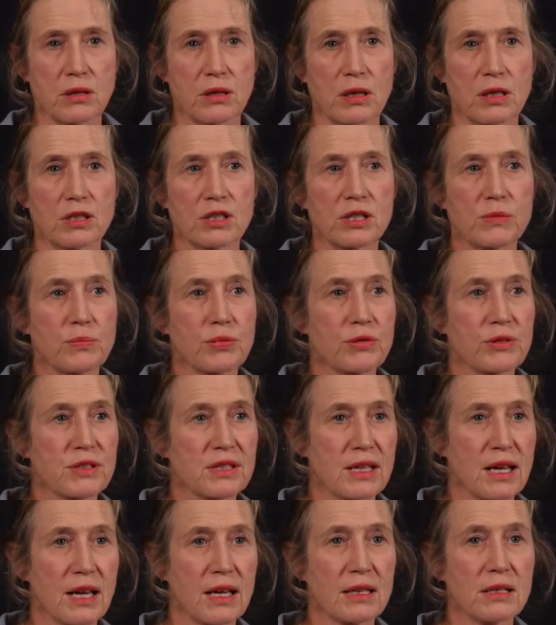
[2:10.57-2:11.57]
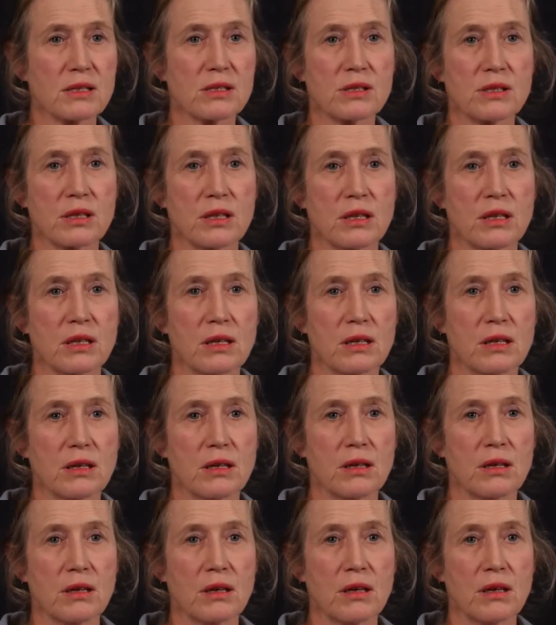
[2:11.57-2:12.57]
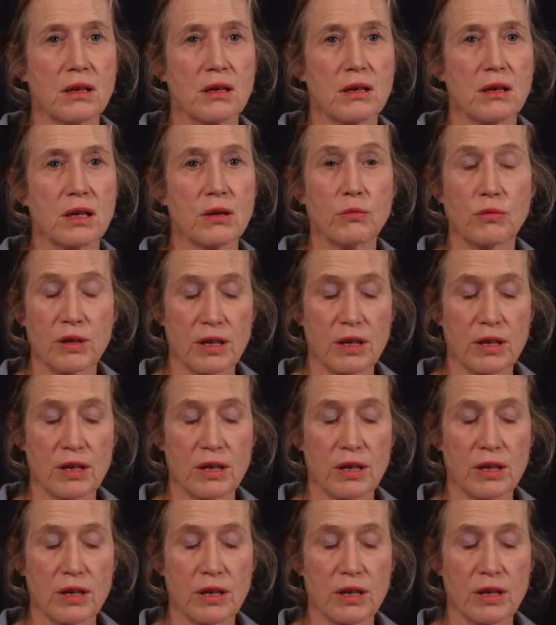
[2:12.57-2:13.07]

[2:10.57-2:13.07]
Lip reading: It just presents, and